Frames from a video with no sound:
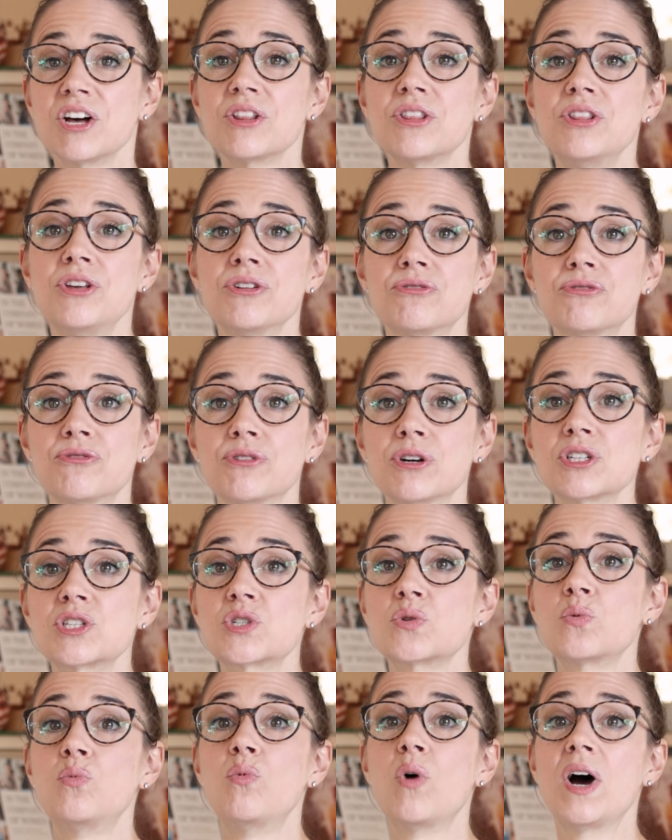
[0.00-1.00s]
The
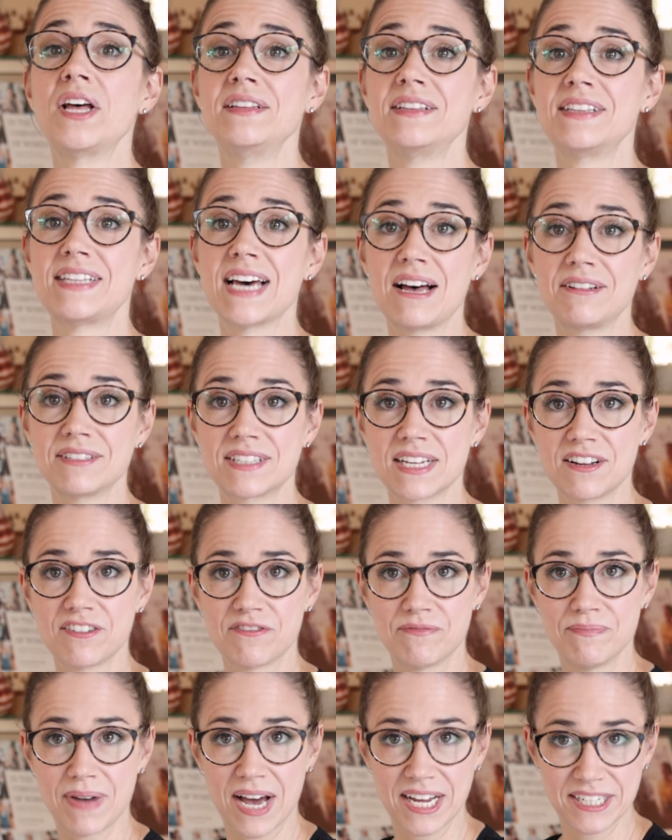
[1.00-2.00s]
first 1,000
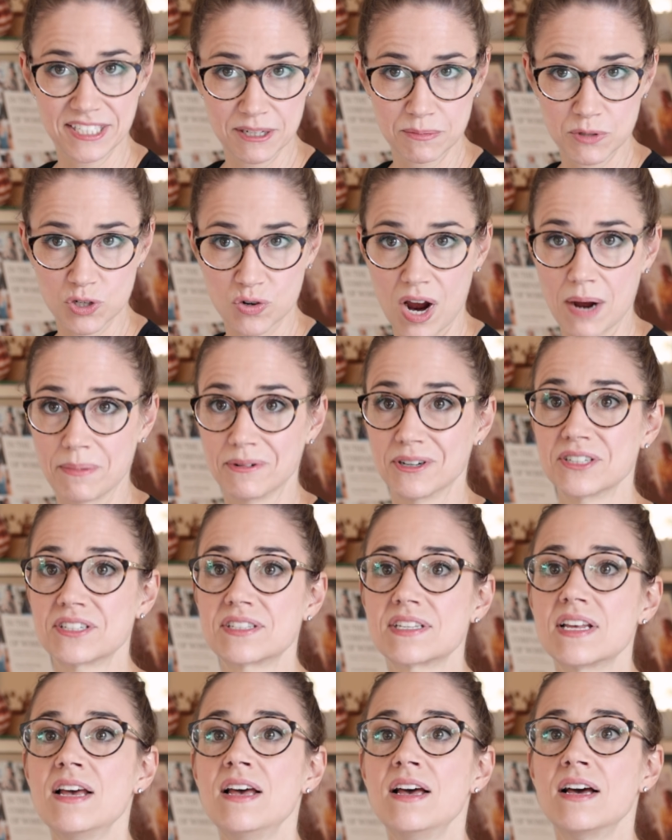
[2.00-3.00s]
of my
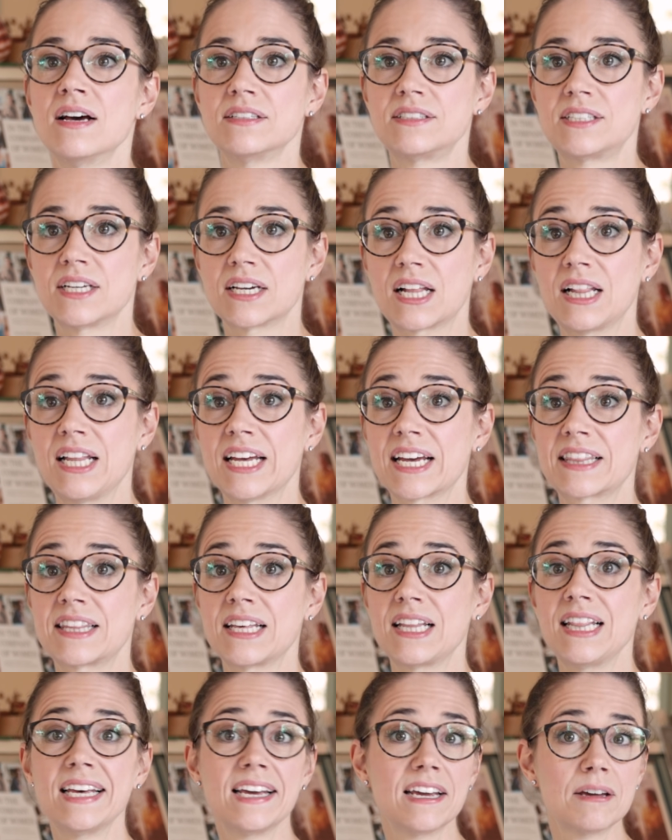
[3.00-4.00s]
subscribers to click
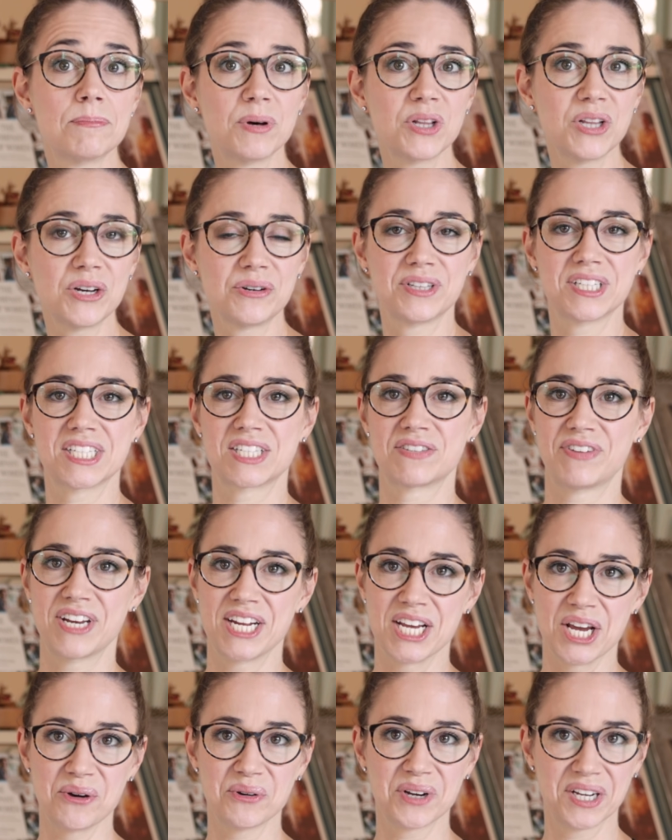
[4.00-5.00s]
the link below this
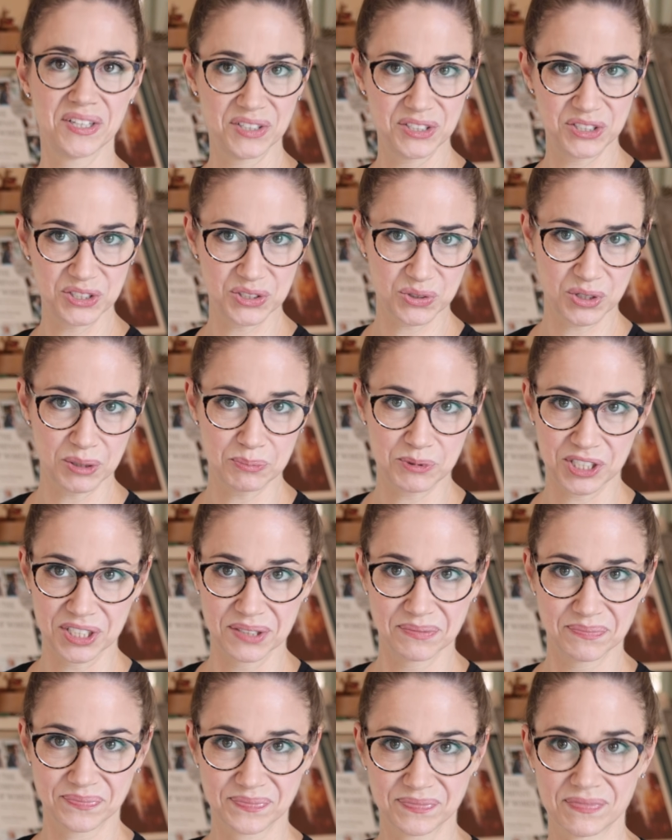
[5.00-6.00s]
video in the
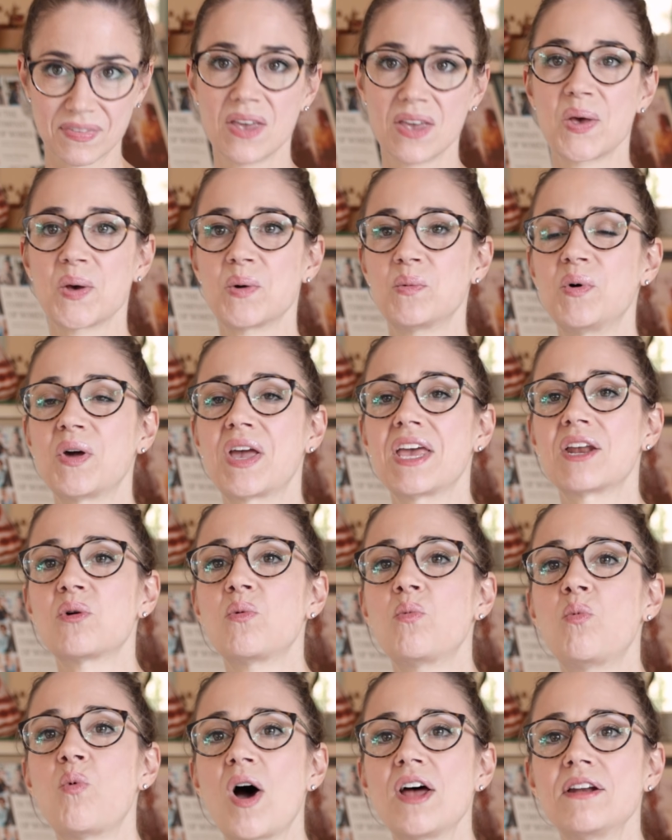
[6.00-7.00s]
description will get a
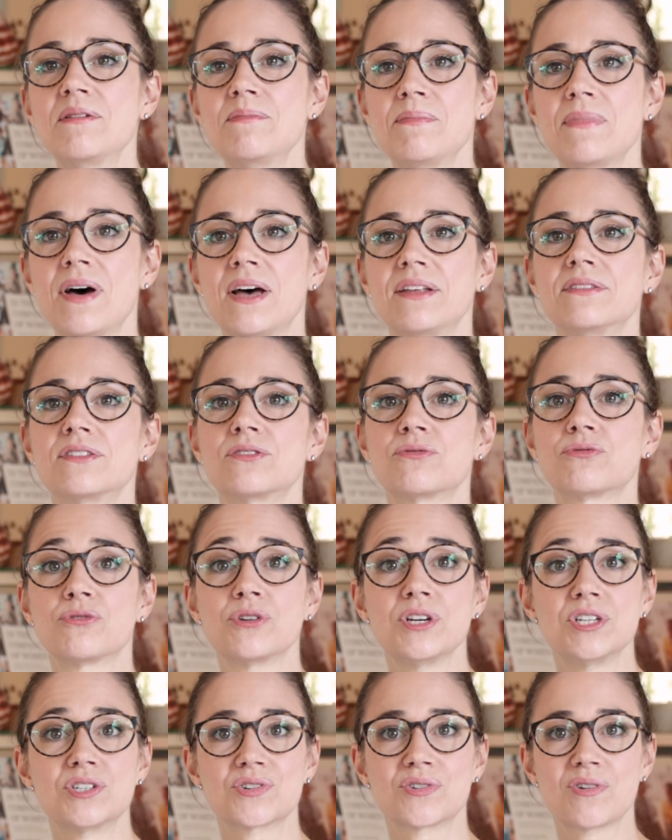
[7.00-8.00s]
1-month
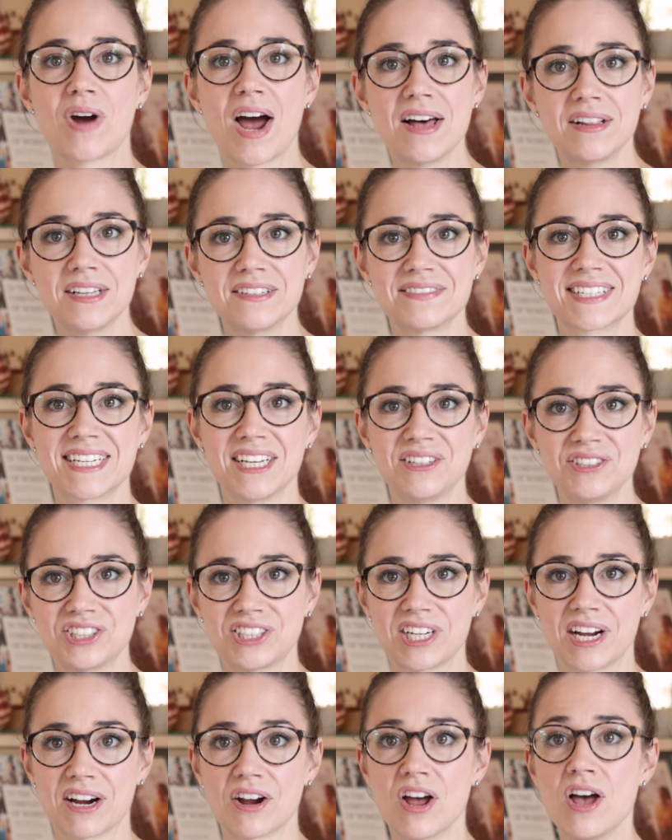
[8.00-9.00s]
free trial of
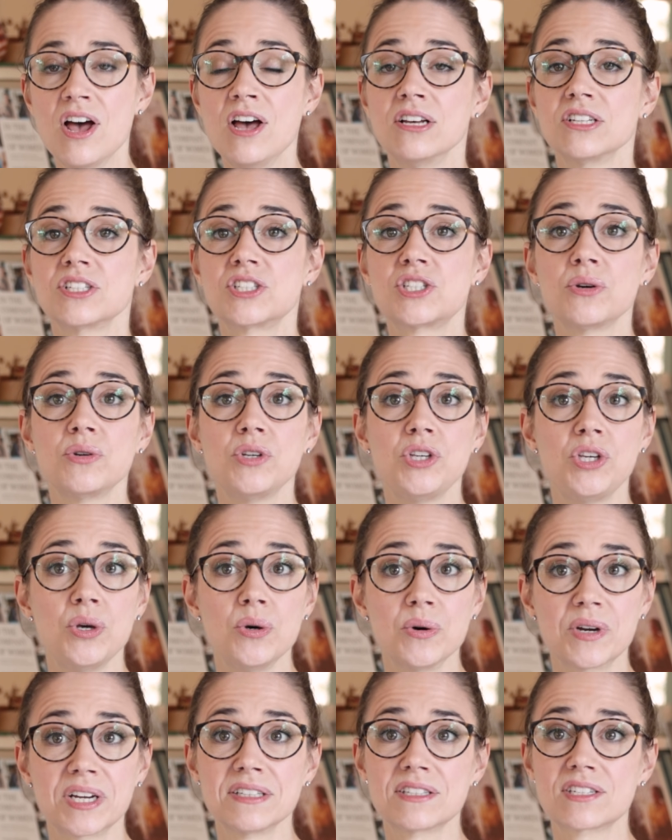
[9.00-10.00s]
Skillshare so
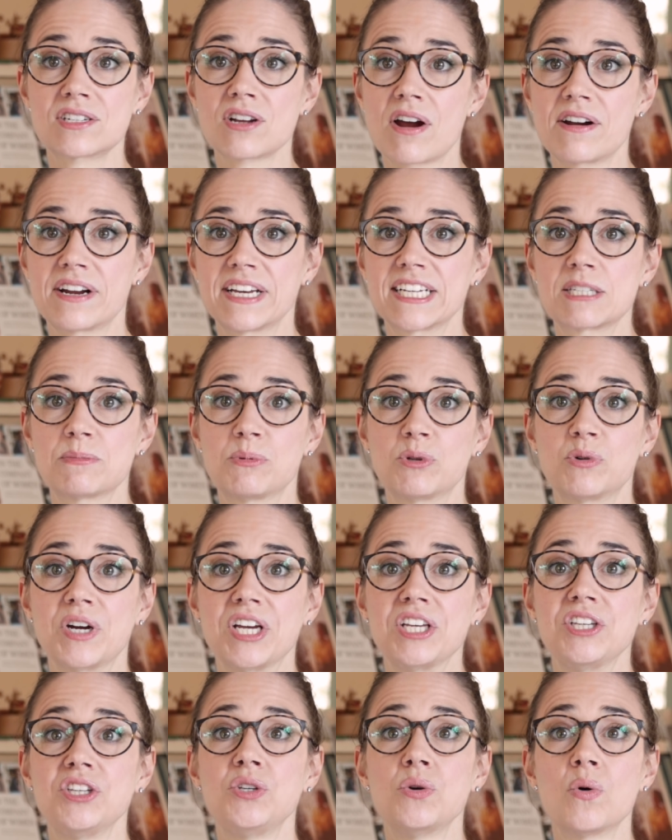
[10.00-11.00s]
you can start
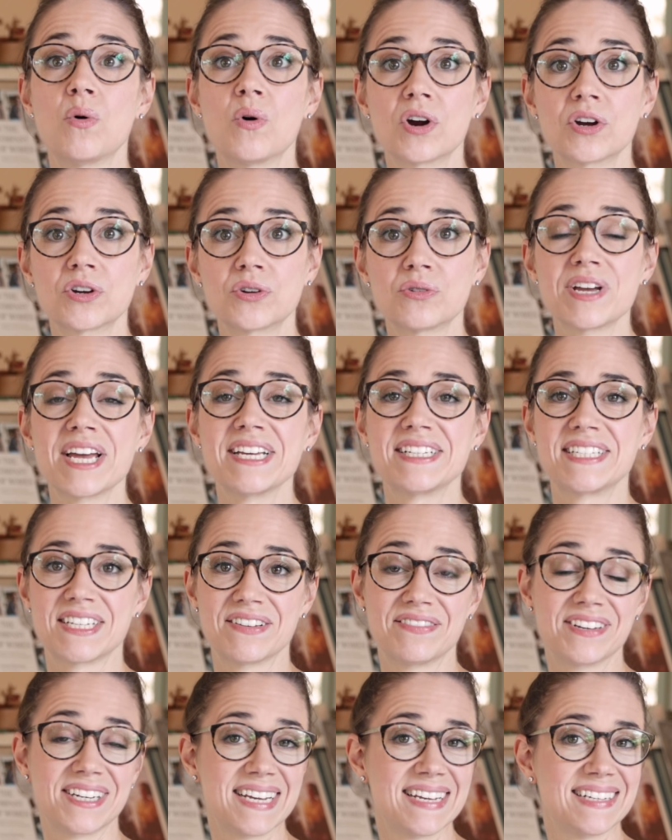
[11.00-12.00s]
exploring your
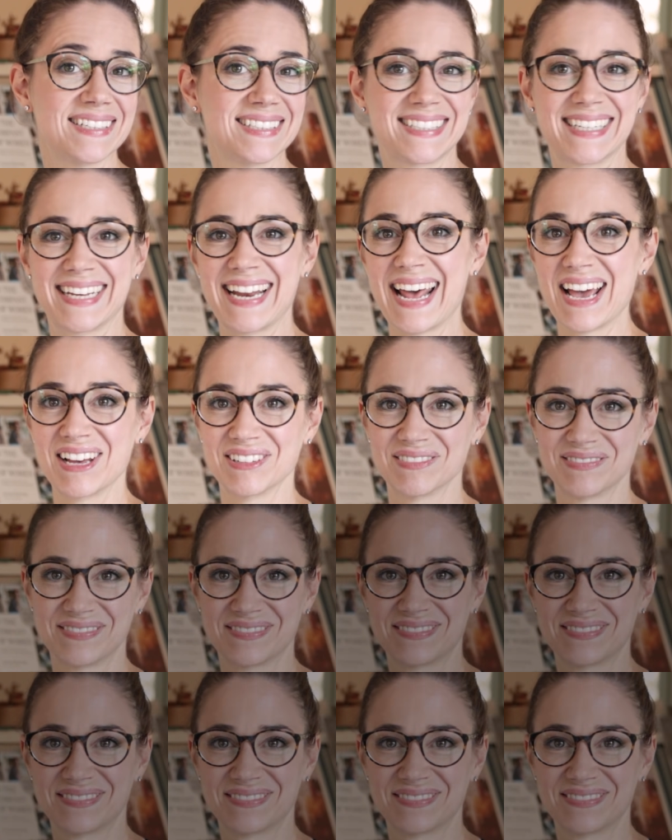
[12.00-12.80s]
creativity today.